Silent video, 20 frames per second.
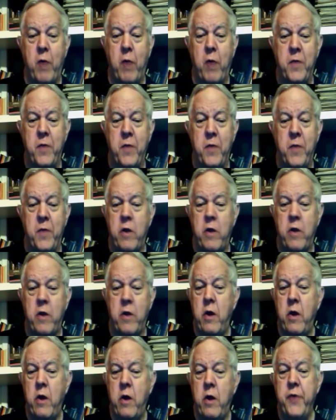The
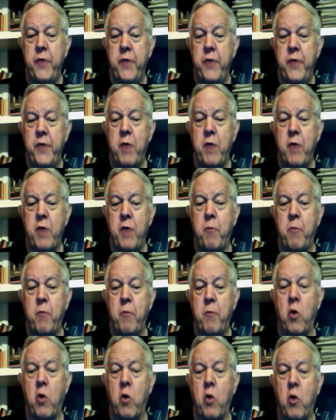string broke
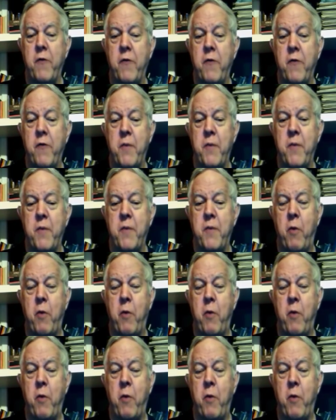off at some point.